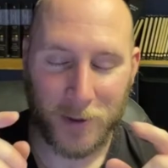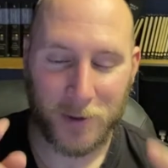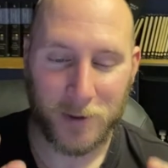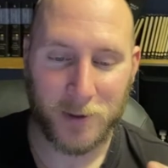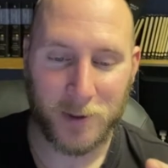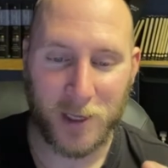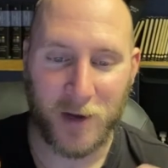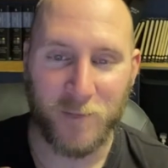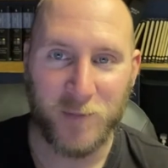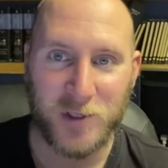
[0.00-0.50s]

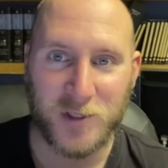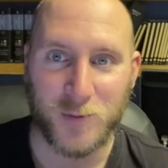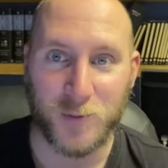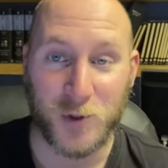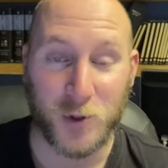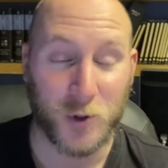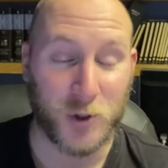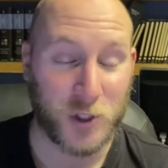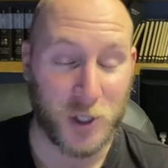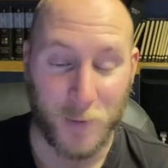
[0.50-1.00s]
Love me some
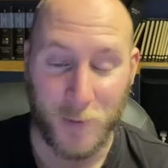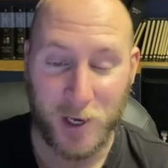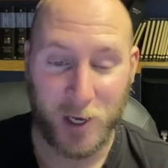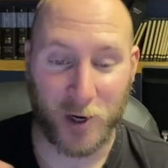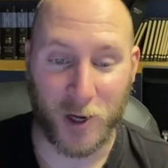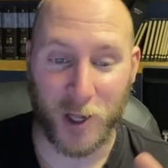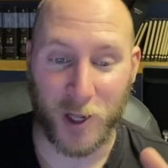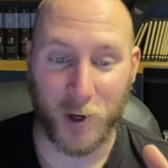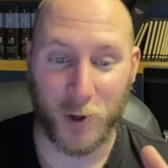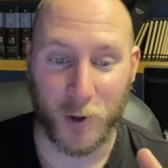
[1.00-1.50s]
sushi. I'll make it
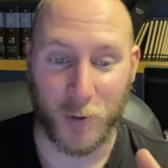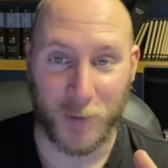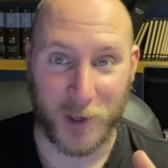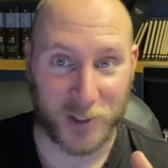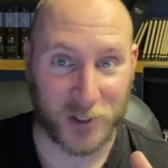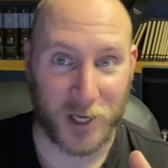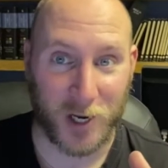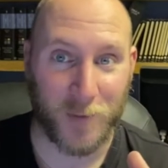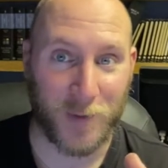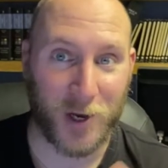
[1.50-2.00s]
all at home.
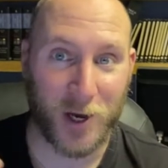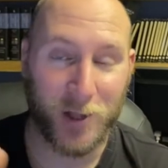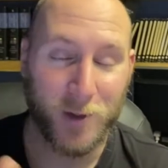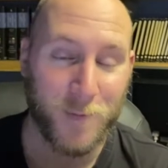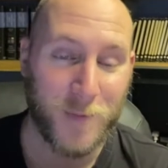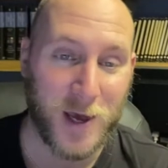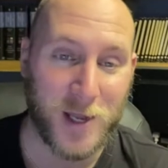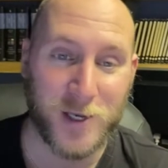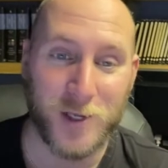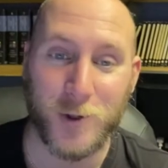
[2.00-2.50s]
That's going to be on the
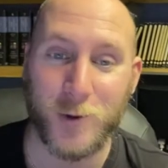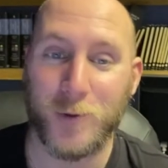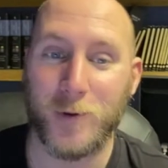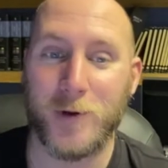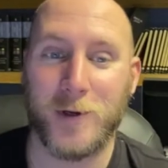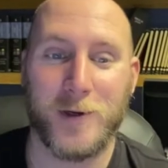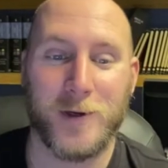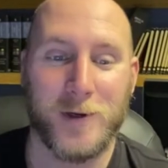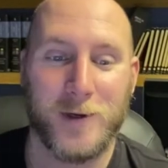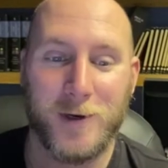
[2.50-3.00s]
menu.
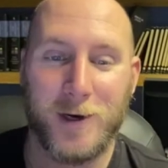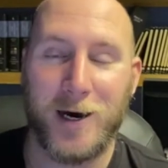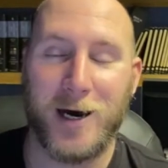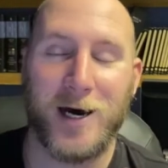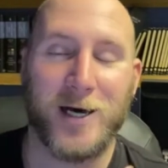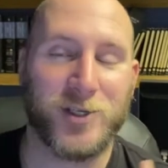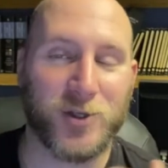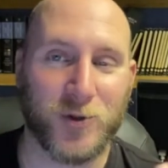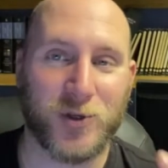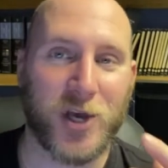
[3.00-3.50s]

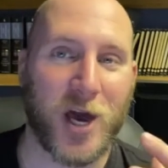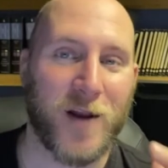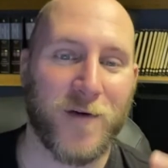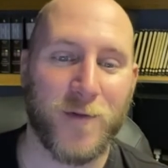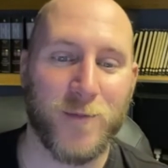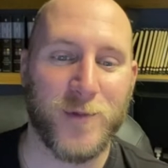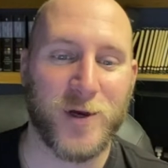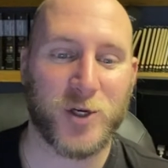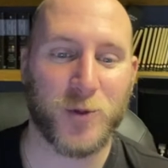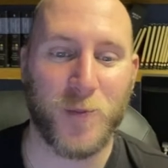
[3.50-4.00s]
So it's kind of
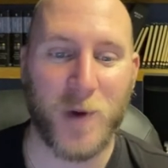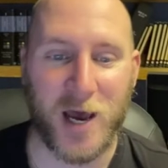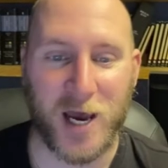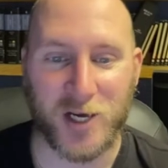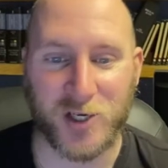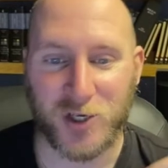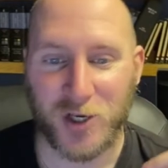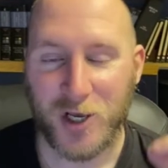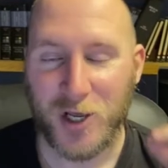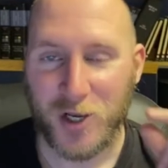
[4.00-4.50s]
a
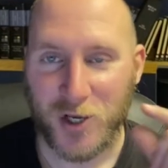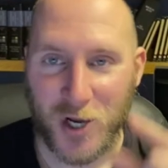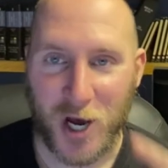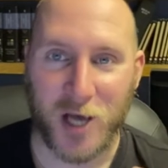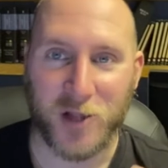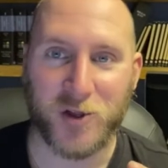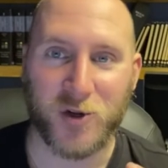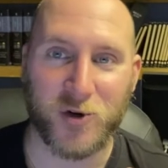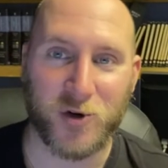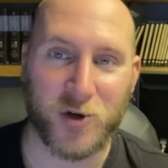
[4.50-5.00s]
mishmash.
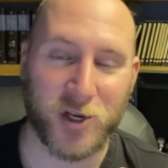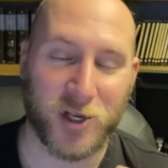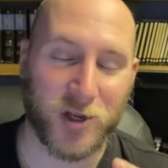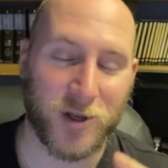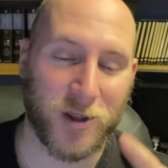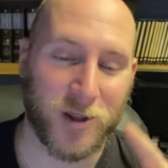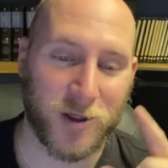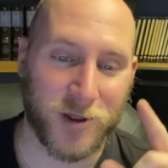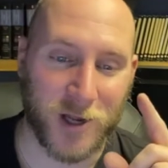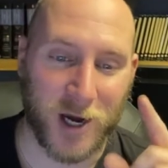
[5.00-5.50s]

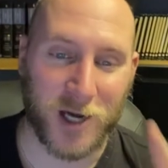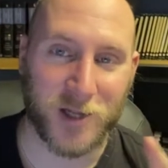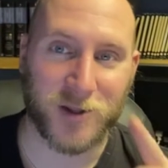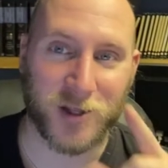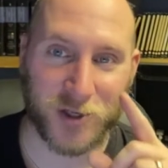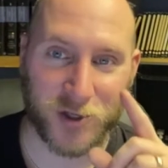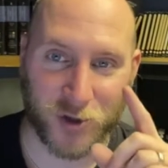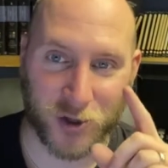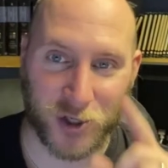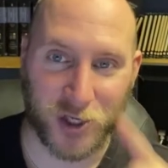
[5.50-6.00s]
Not
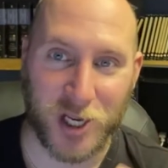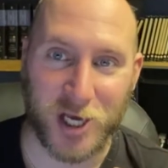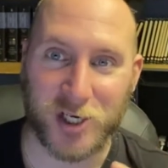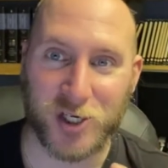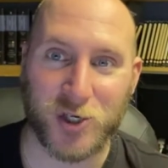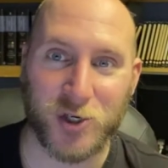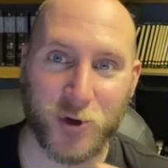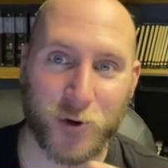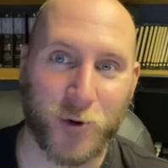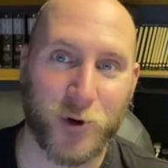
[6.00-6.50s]
the
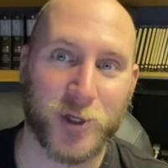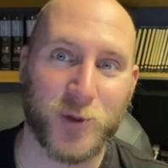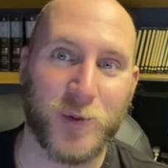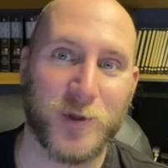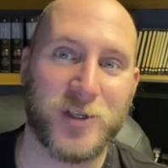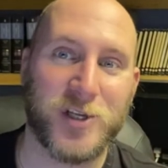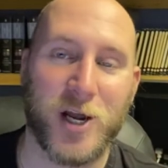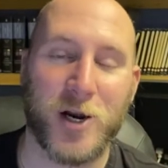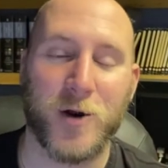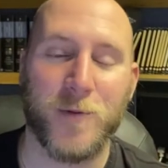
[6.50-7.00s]
traditional
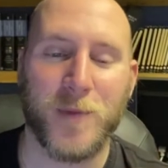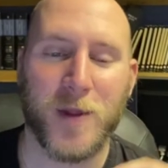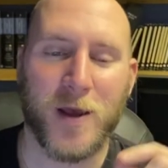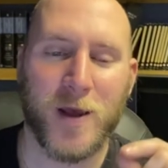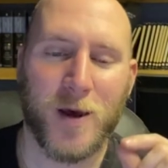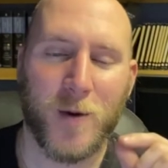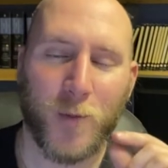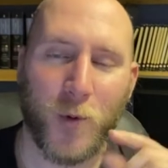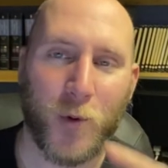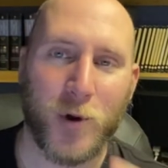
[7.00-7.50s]
Christmas dinner.
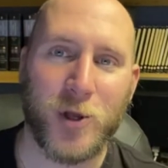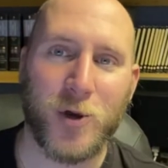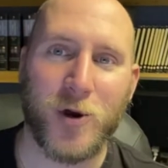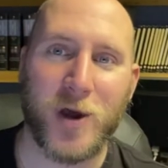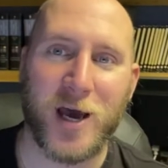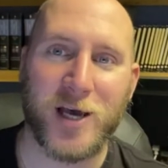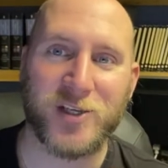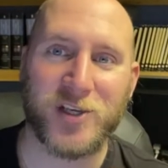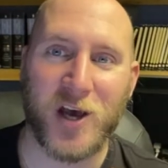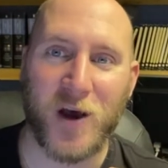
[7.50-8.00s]
But what do you
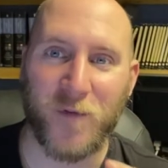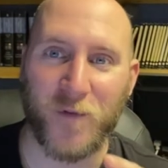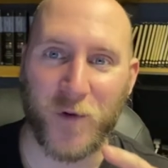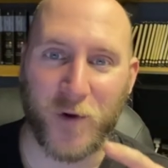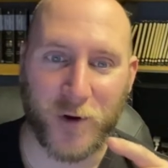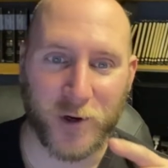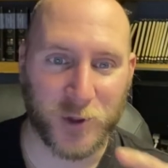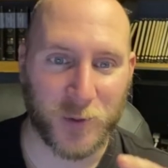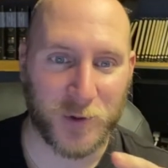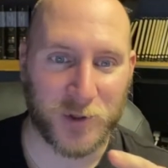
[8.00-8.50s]
guys have for
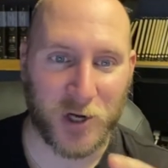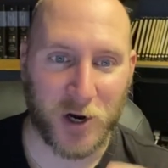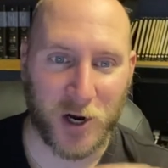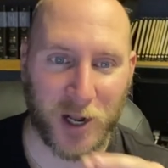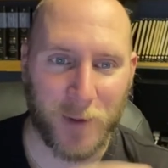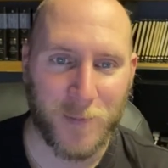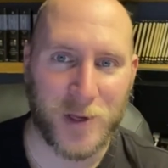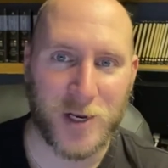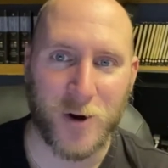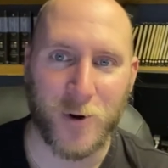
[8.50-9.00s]
Christmas dinner?
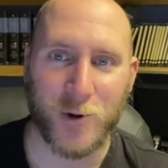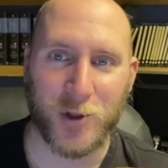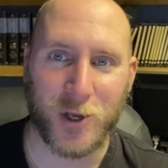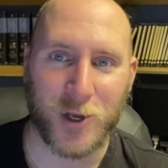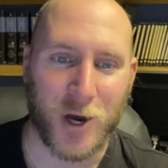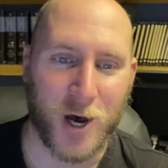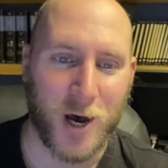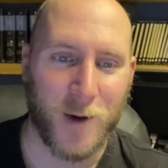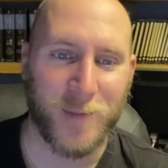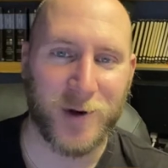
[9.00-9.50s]
Let me know in the
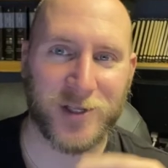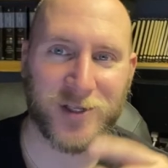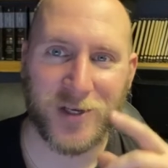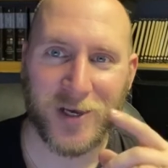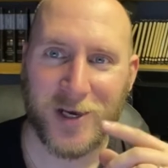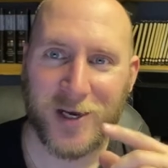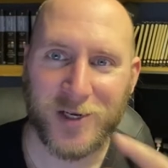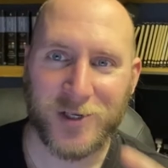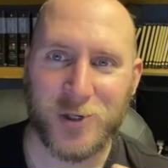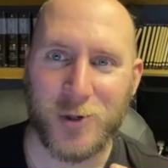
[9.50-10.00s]
comments.
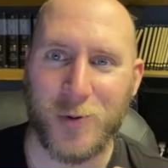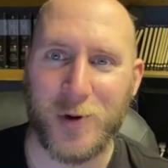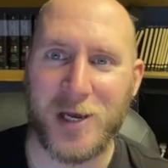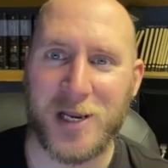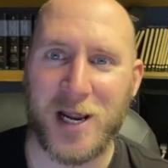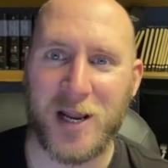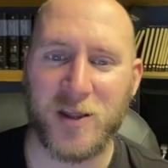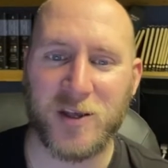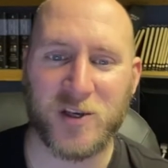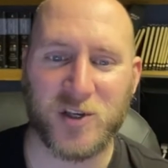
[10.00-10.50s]
Do you eat
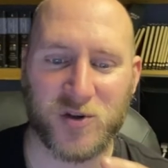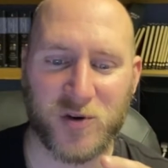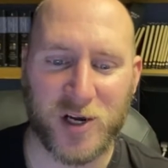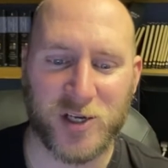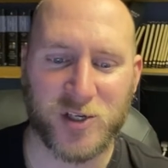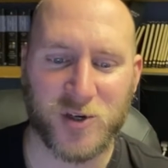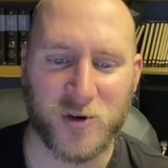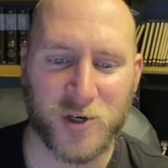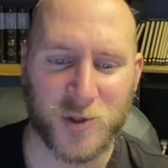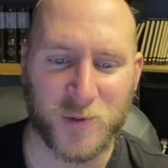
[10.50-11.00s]
anything
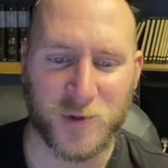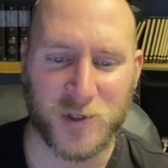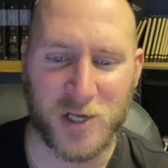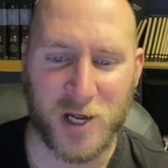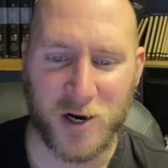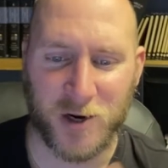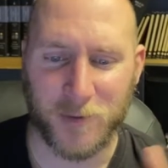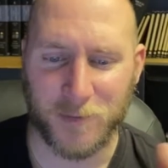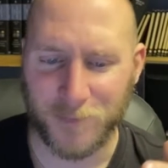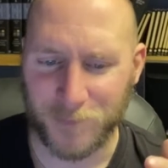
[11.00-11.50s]
strange at Christmas
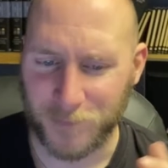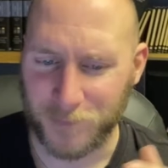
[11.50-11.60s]
dinner?